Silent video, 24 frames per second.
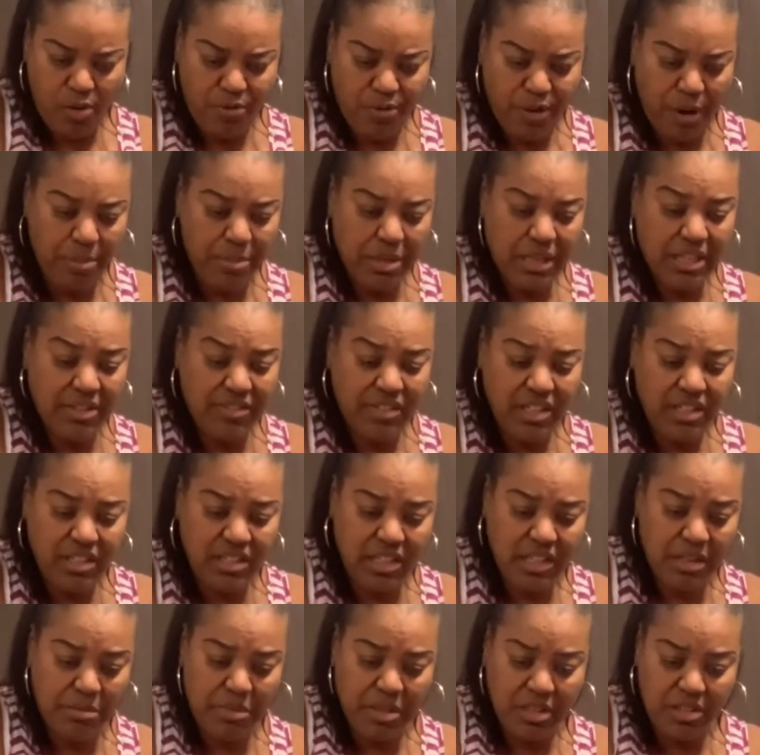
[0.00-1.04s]
I'm gonna leave these
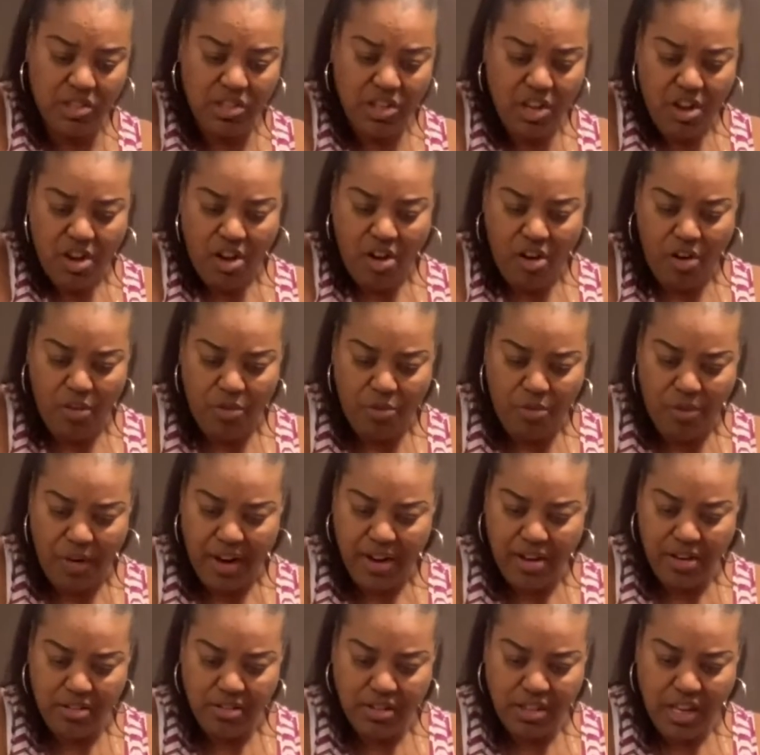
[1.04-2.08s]
lemons right
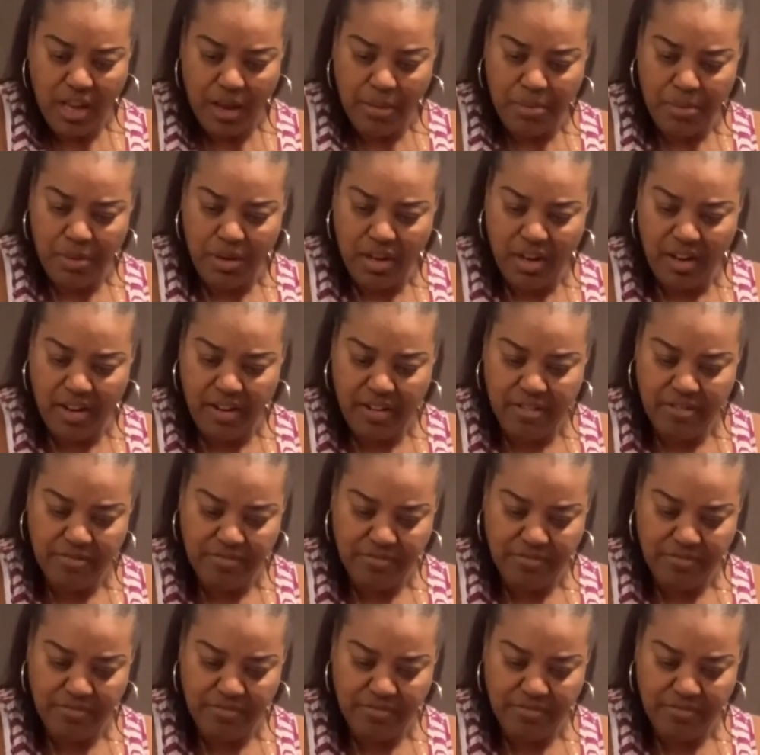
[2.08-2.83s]
on top of there.